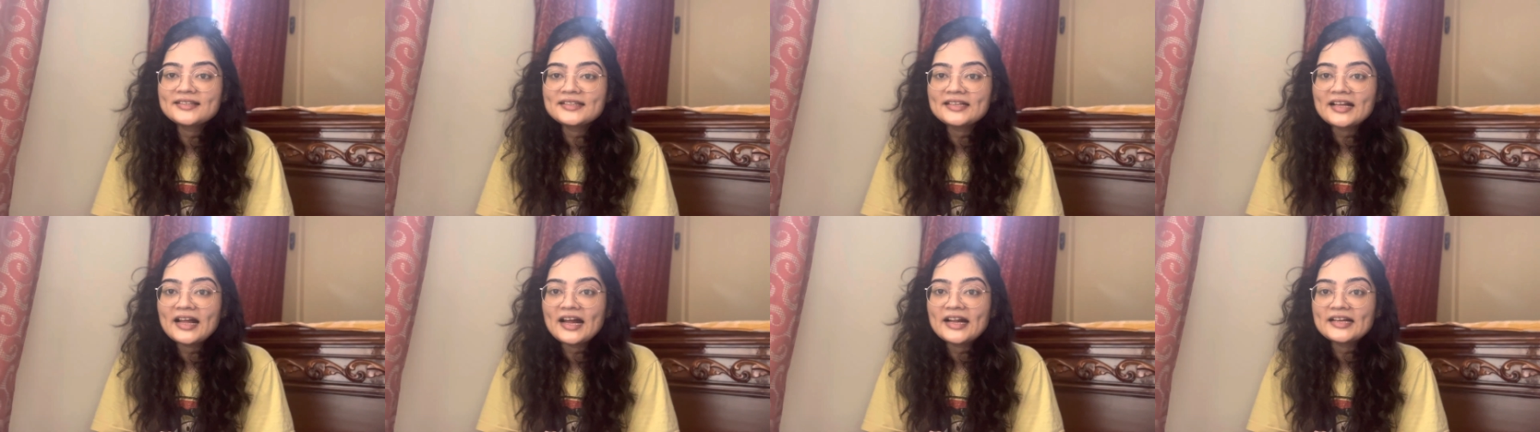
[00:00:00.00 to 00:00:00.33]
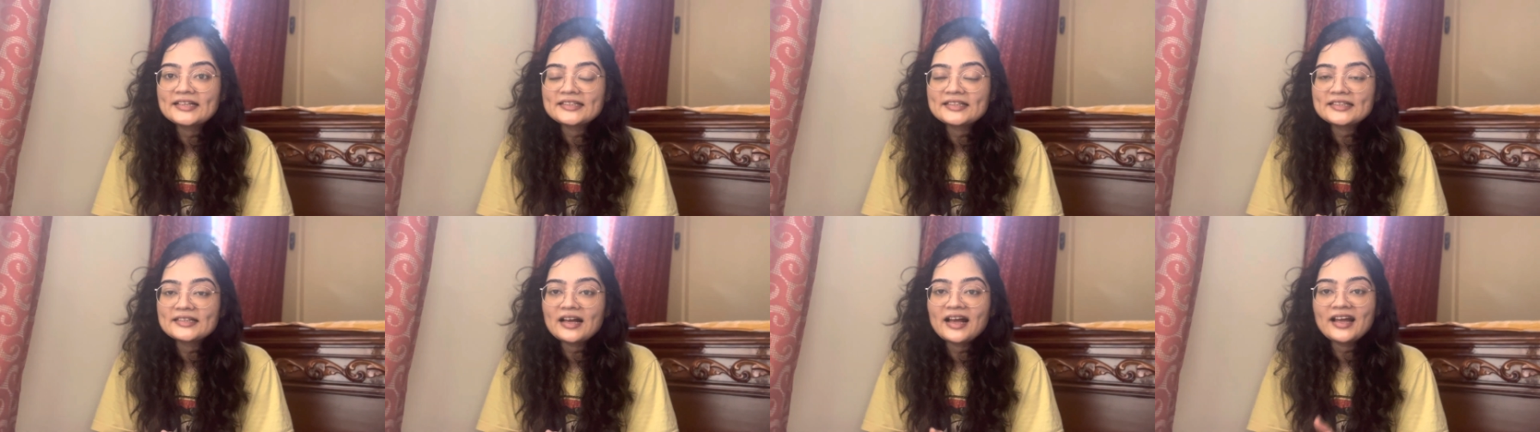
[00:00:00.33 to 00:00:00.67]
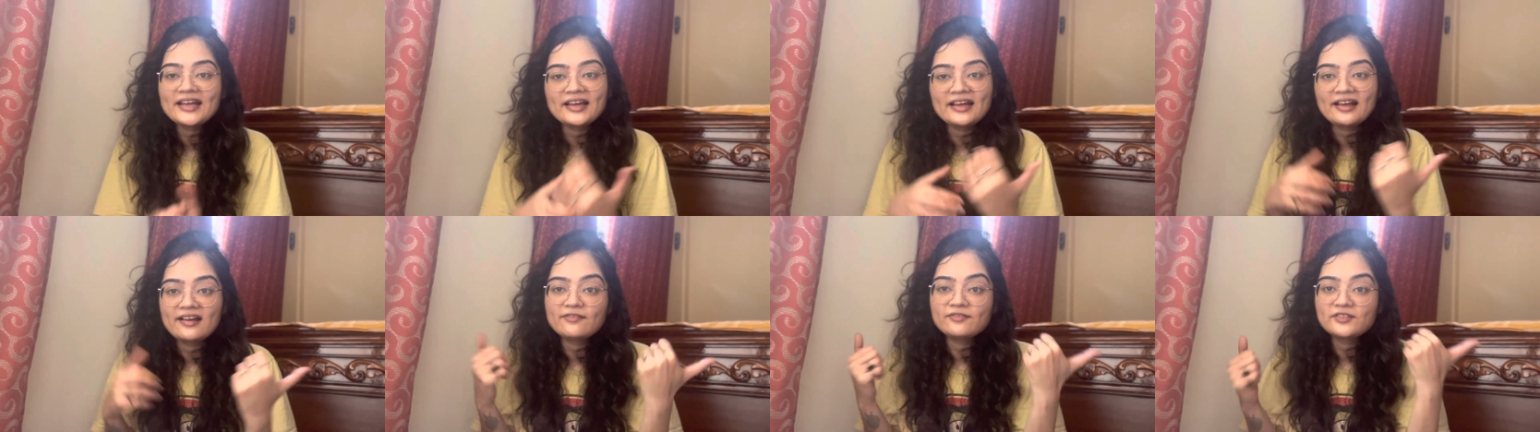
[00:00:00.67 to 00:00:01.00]
that I
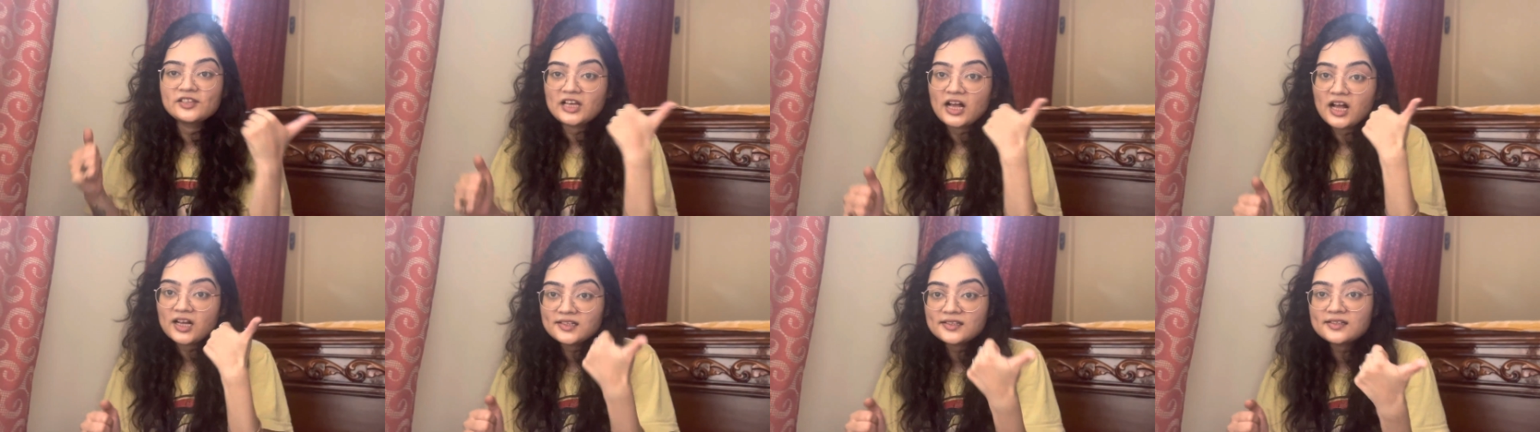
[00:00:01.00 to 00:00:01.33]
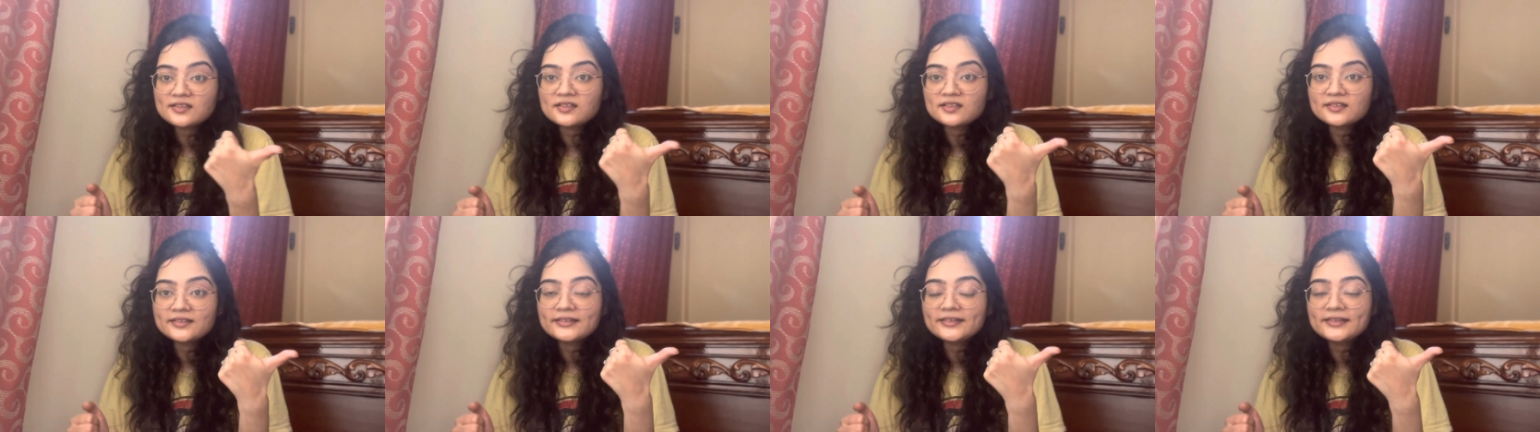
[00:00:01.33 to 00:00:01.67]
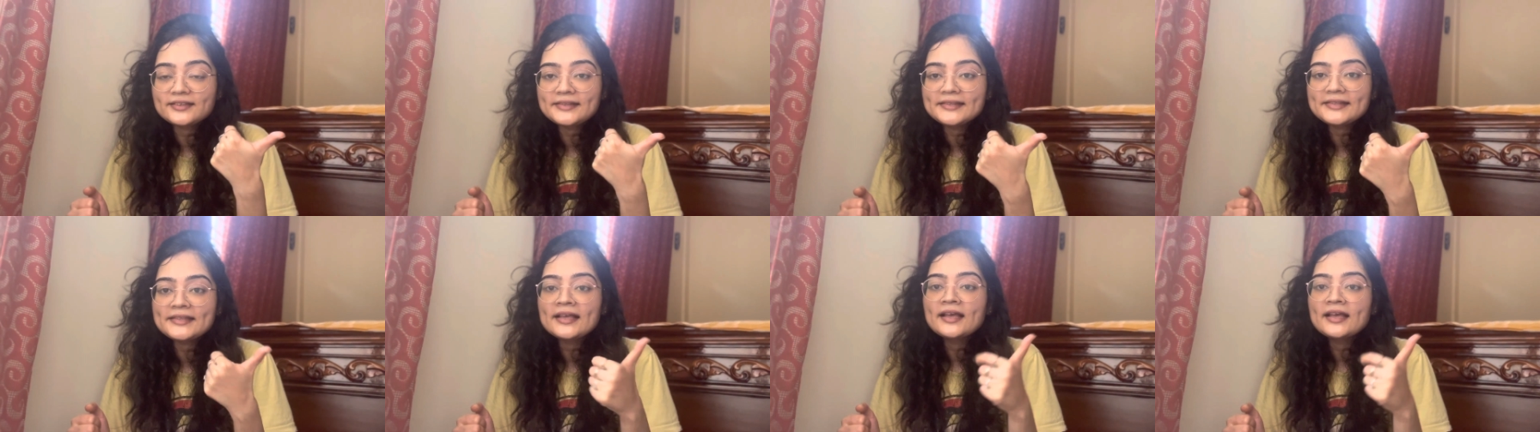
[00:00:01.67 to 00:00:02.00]
have dark circles,